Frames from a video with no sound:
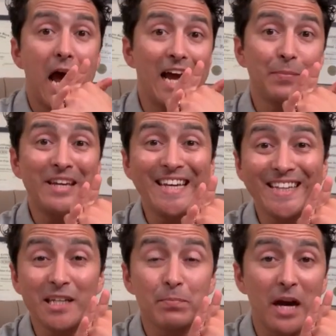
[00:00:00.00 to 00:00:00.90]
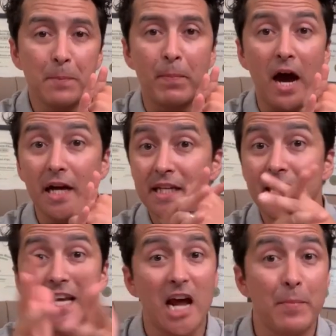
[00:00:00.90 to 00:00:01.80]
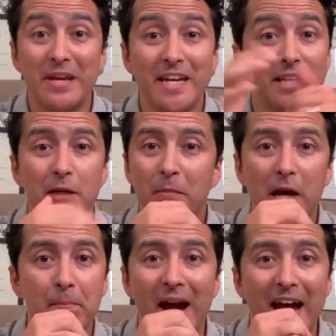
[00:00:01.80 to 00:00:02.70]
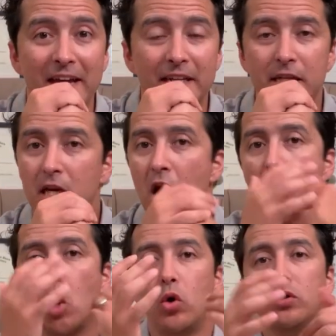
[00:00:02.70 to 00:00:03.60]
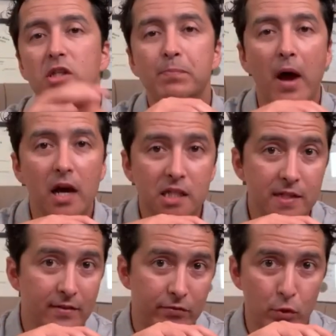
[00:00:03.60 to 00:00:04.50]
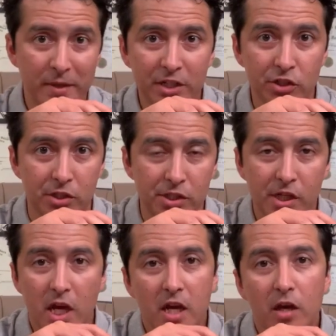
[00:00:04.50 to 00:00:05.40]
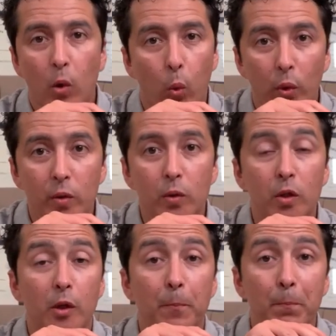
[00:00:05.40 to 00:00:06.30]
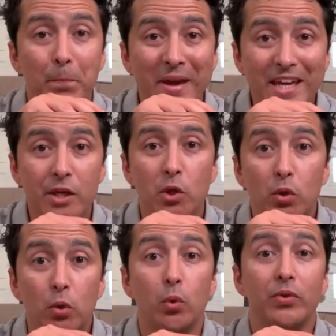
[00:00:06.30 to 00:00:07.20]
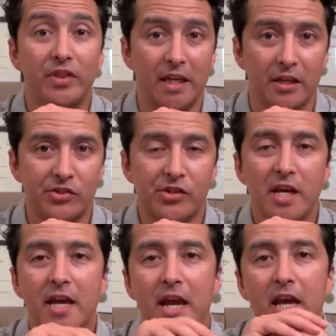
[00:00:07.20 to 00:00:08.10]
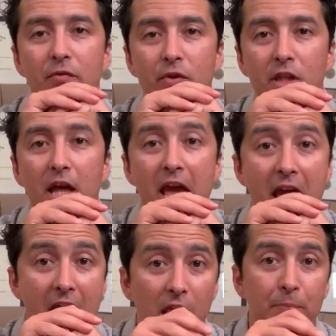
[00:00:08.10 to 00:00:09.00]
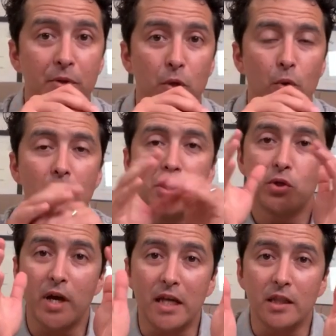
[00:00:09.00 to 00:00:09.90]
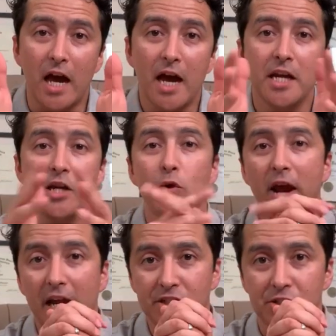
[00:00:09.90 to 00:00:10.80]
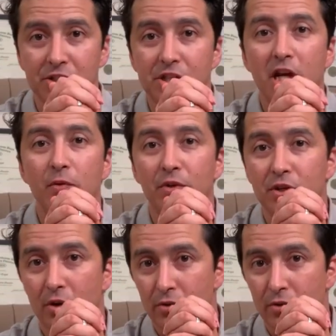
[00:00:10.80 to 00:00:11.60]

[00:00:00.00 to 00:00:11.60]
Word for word: I'm healing my body and I'm healing my mind. All these positive affirmations will make you do things and will help you to align your actions with your